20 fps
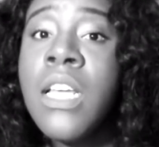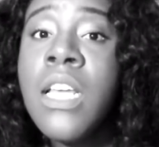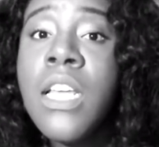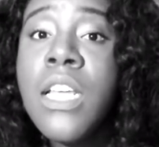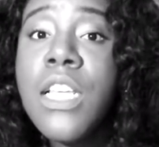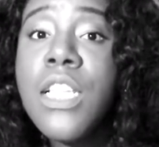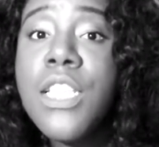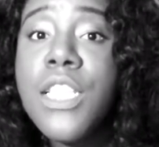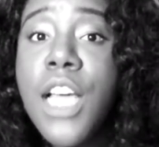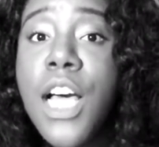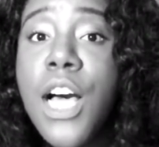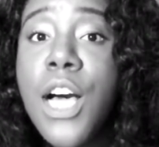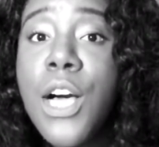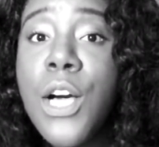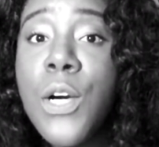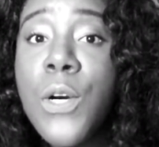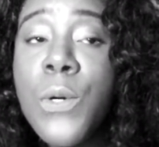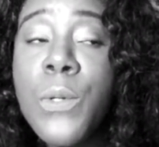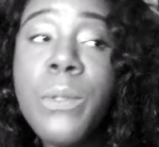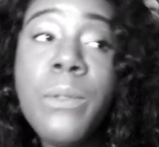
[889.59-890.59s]

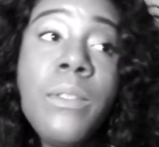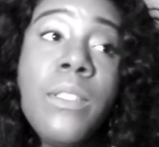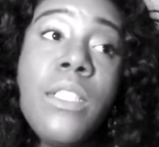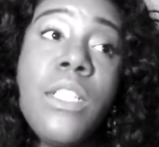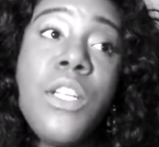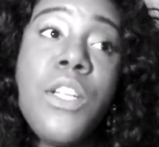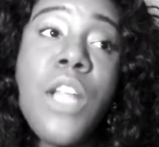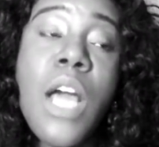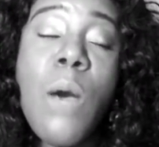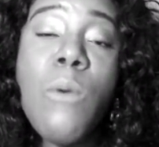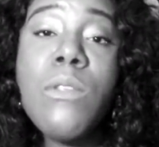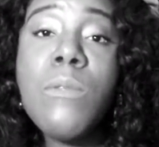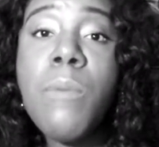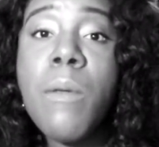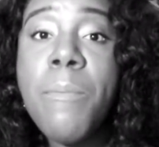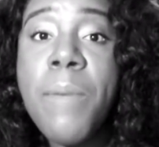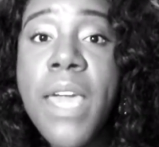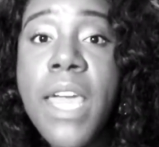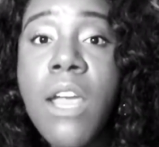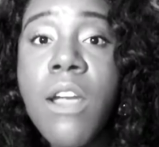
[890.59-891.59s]
So, I was
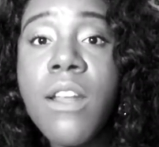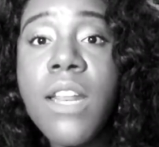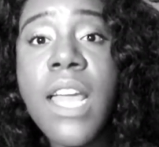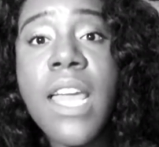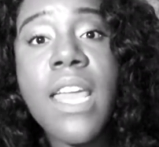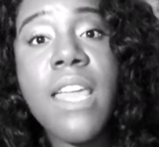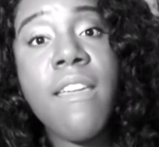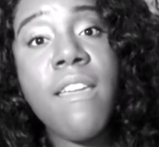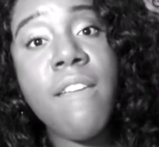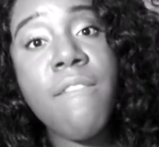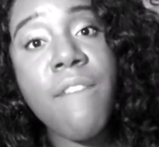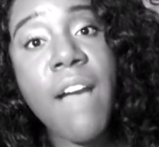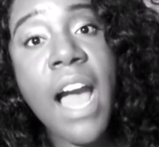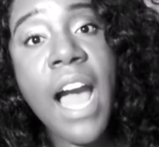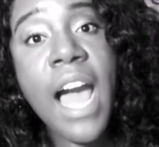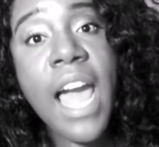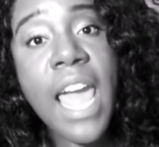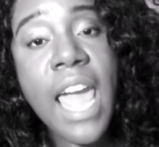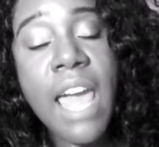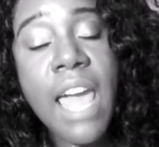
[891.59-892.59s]
prepared that if
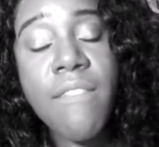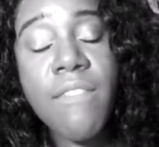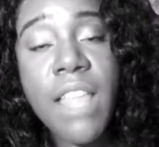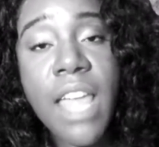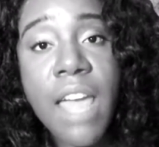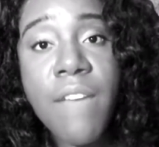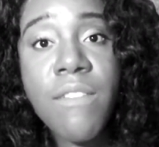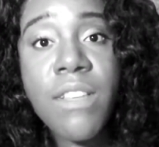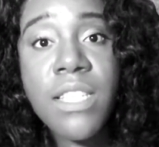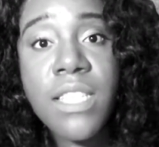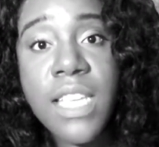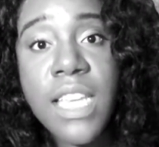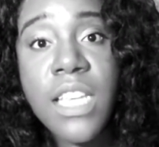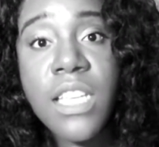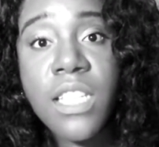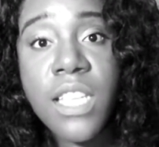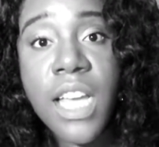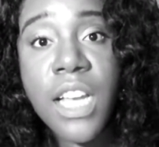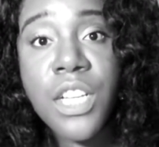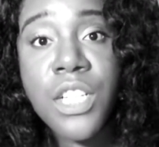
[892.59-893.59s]
I had to have a
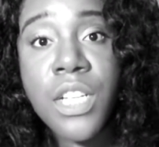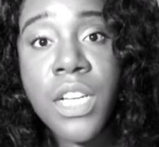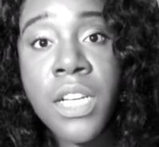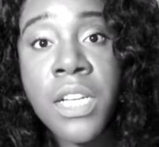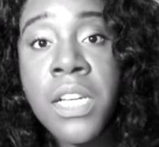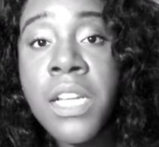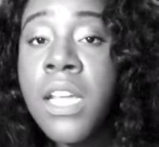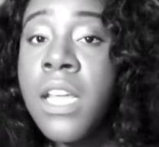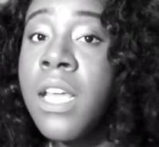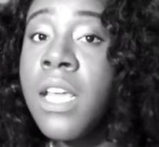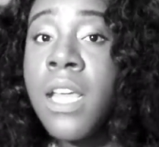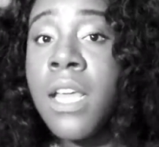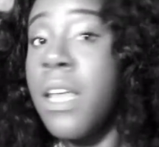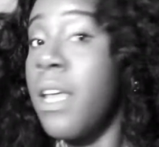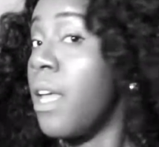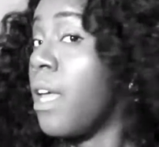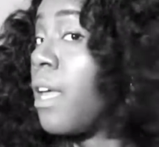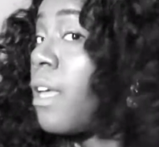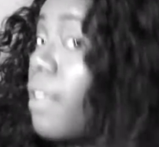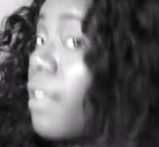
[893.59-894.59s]
C-section,
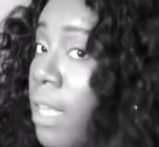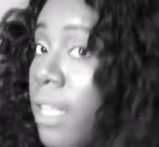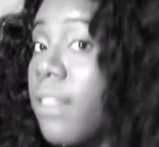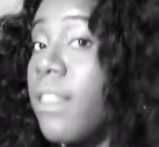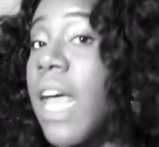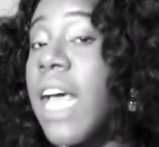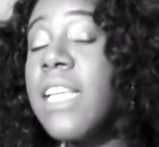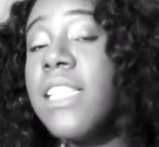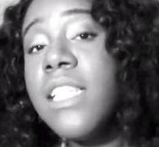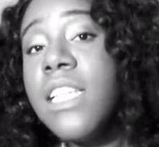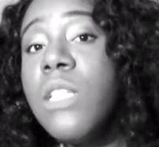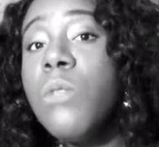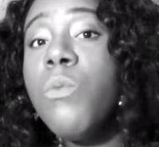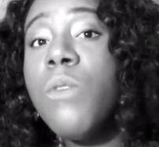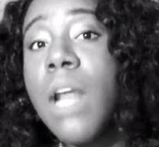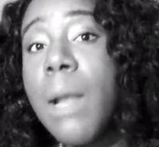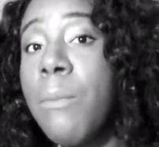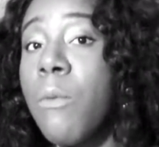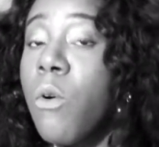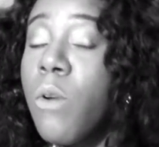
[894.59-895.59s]
that's just
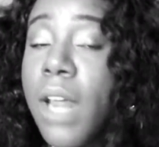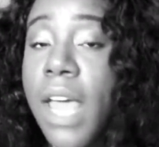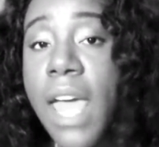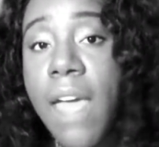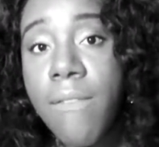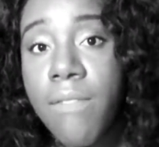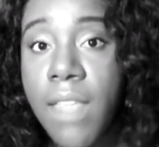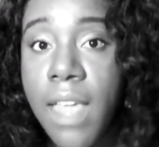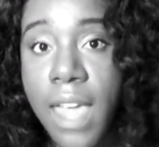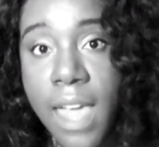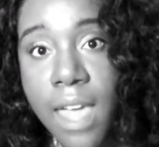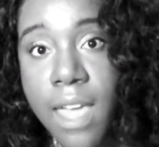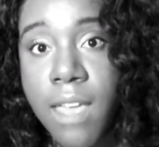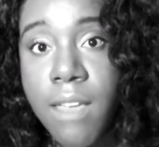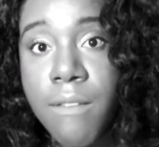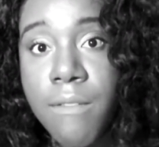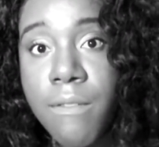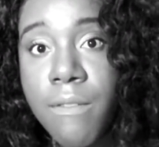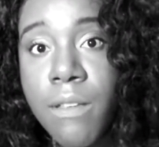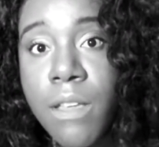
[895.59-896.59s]
what I'm going to
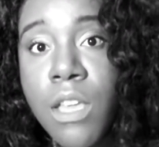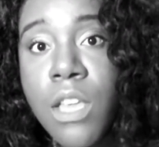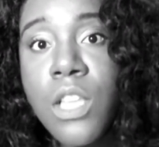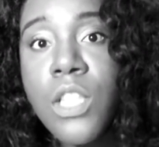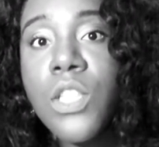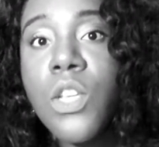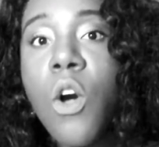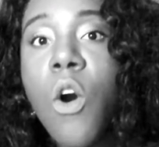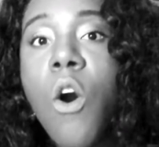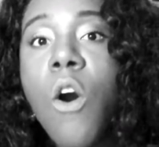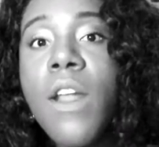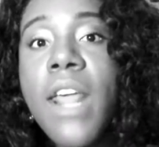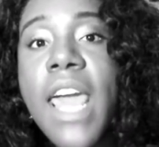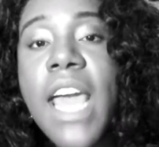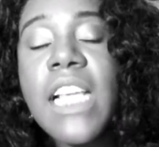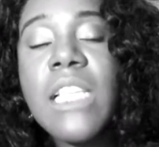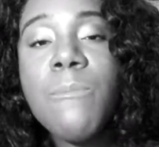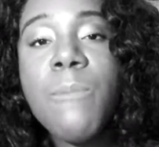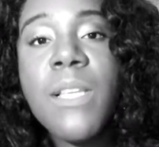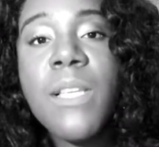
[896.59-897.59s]
have. So all the
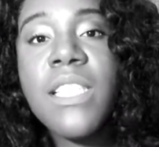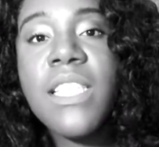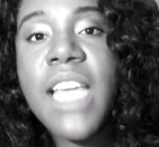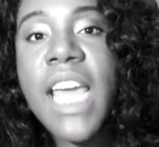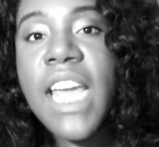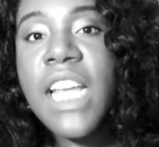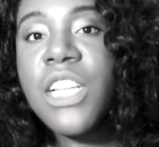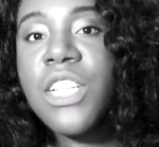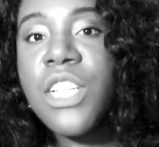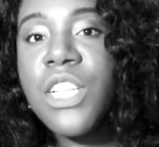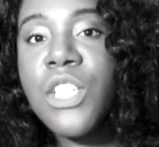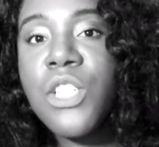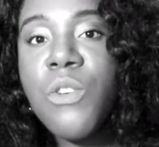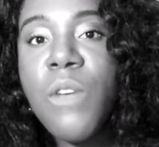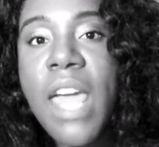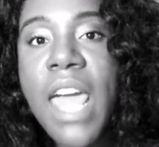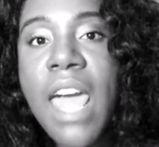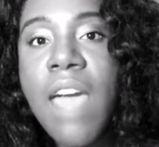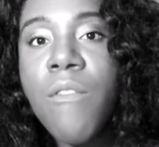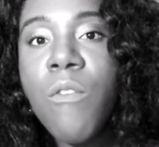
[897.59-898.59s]
expectations you
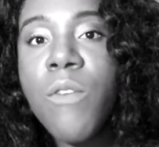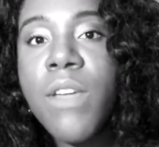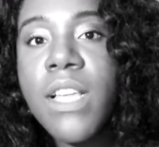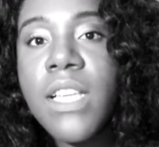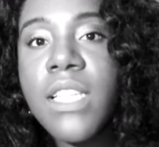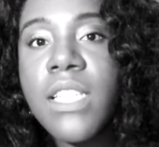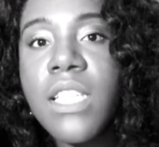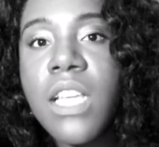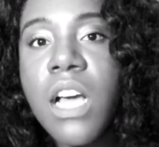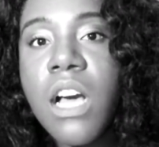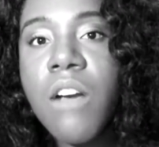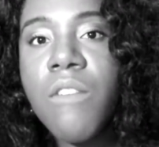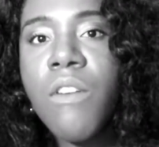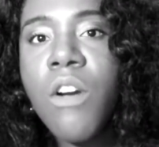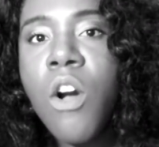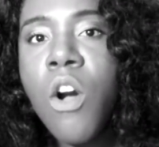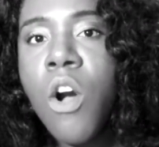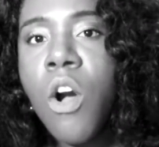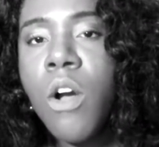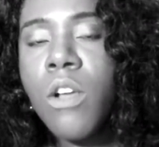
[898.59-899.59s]
have on yourself,
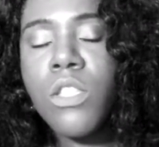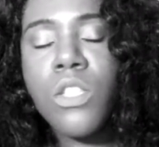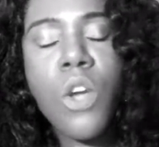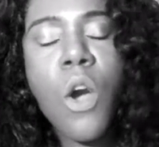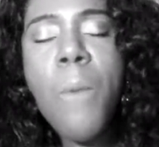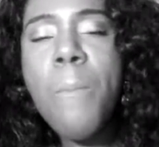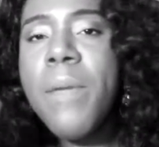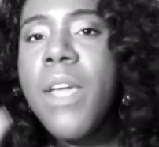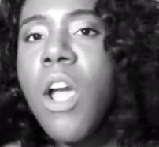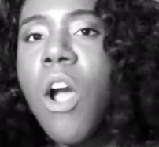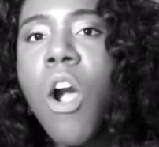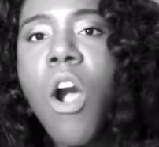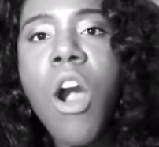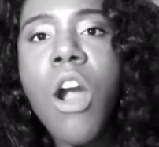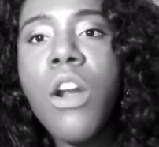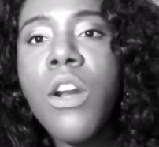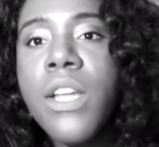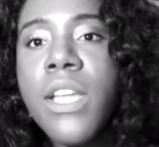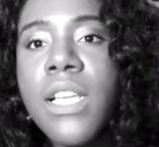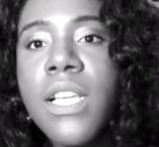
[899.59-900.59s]
Don't be
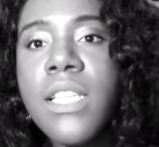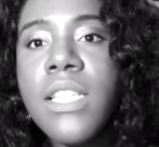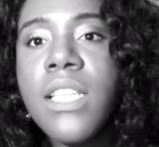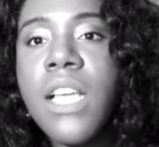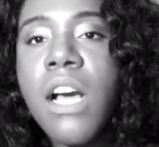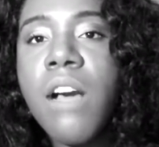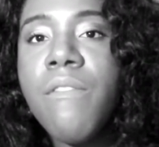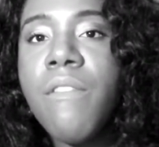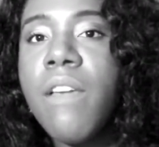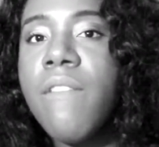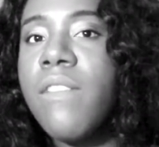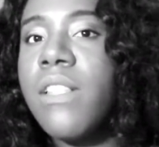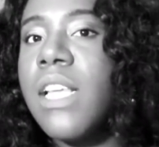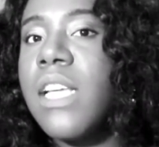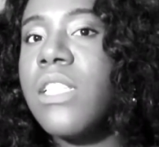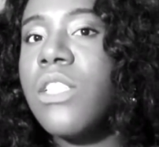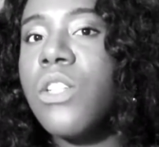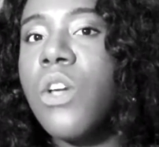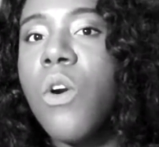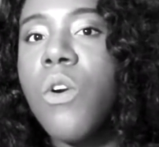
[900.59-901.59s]
hard on yourself if it
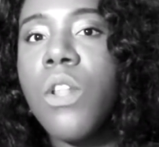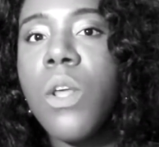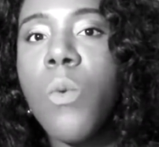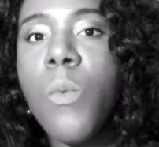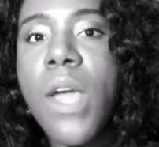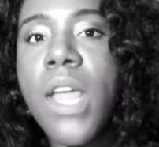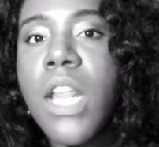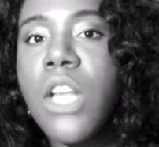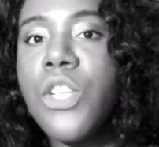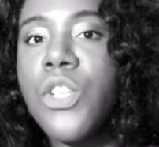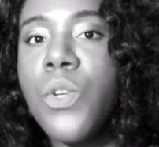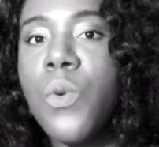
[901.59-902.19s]
doesn't go the way that you